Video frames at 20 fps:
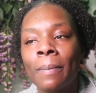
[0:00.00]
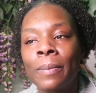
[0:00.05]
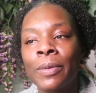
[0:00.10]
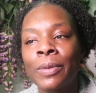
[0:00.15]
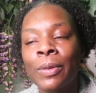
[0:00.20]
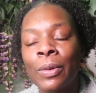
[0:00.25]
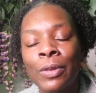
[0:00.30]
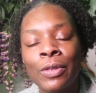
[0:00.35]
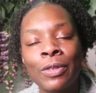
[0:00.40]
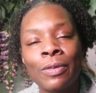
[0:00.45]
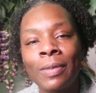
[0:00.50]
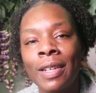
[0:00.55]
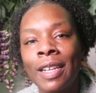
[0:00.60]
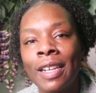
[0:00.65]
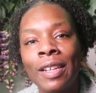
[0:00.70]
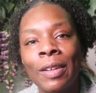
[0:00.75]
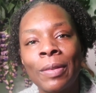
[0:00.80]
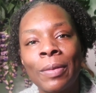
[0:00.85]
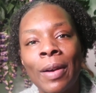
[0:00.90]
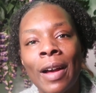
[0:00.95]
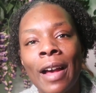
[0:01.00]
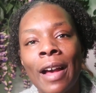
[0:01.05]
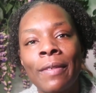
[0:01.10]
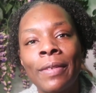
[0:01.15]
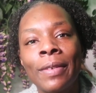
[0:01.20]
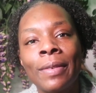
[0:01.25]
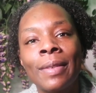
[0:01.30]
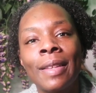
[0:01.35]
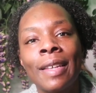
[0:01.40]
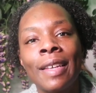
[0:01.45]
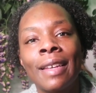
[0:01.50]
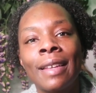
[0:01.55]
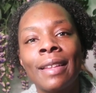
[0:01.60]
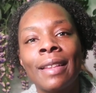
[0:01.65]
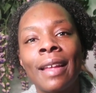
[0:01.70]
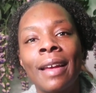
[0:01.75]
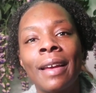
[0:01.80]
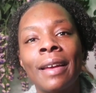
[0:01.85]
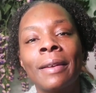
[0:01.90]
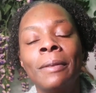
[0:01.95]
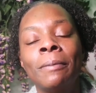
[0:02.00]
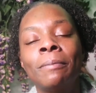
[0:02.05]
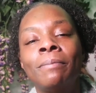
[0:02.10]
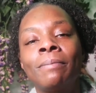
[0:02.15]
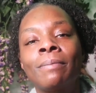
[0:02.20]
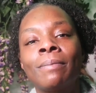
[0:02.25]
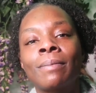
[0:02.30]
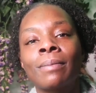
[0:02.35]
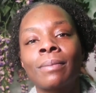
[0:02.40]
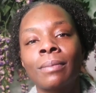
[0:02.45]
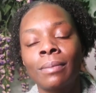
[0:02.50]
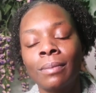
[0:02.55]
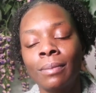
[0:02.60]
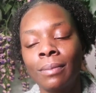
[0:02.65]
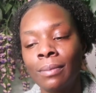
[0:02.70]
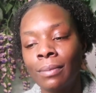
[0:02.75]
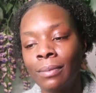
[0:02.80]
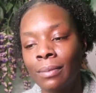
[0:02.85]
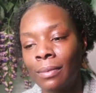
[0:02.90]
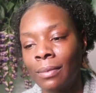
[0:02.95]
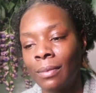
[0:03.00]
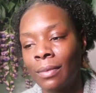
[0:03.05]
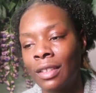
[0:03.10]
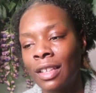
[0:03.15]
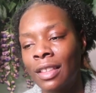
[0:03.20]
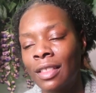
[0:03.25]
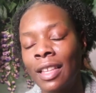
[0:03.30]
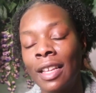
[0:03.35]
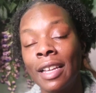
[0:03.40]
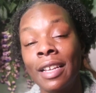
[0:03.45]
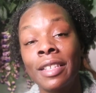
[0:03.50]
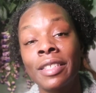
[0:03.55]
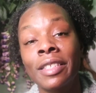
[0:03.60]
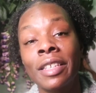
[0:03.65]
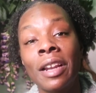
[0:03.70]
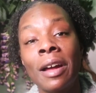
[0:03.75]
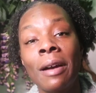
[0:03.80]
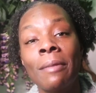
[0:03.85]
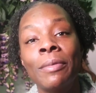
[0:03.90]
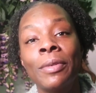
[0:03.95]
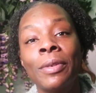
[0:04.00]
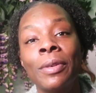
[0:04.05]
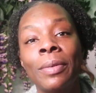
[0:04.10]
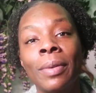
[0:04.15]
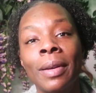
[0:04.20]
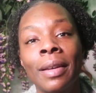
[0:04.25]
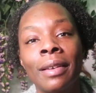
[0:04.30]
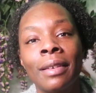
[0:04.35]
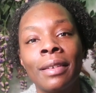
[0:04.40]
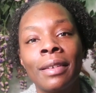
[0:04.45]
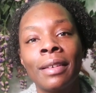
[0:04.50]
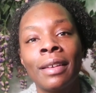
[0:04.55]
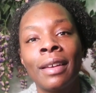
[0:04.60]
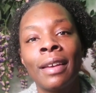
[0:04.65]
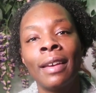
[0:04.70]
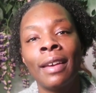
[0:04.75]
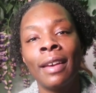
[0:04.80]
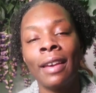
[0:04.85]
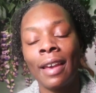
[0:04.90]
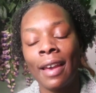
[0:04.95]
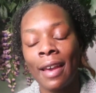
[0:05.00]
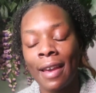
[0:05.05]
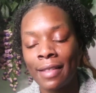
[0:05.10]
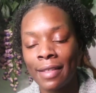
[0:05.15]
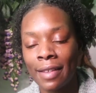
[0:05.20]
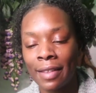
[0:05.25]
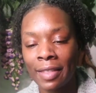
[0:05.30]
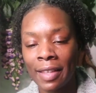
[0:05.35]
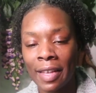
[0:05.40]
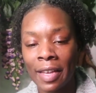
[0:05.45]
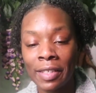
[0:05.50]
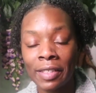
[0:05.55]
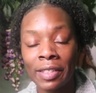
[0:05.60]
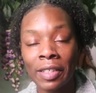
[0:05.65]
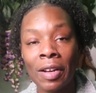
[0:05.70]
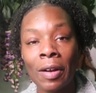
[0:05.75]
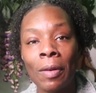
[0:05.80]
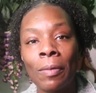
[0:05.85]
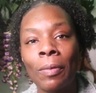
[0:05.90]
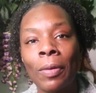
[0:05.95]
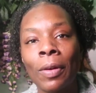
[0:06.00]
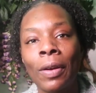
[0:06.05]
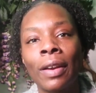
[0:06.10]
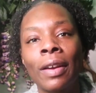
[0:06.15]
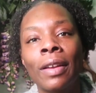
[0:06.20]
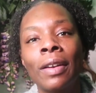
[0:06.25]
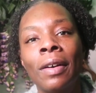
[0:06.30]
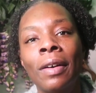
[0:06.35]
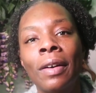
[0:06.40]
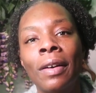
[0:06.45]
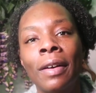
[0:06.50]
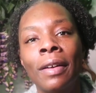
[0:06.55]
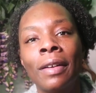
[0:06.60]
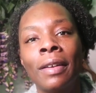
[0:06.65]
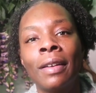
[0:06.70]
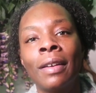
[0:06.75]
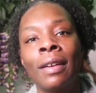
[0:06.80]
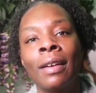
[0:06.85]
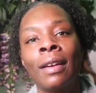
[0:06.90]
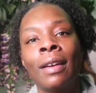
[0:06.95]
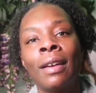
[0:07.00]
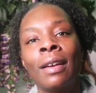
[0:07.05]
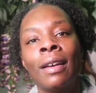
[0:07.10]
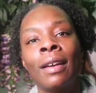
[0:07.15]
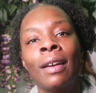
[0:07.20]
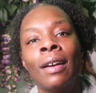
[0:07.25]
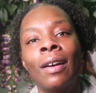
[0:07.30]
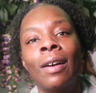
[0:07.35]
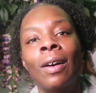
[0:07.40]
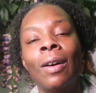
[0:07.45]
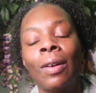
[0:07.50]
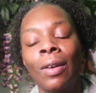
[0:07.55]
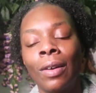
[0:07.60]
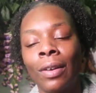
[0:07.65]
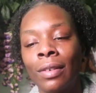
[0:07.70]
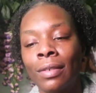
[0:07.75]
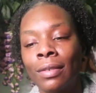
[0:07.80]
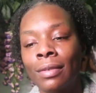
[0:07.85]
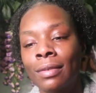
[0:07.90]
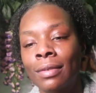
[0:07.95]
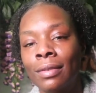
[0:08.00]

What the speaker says: social media will have you thinking that the things that I'm doing and the things that I'm working on aren't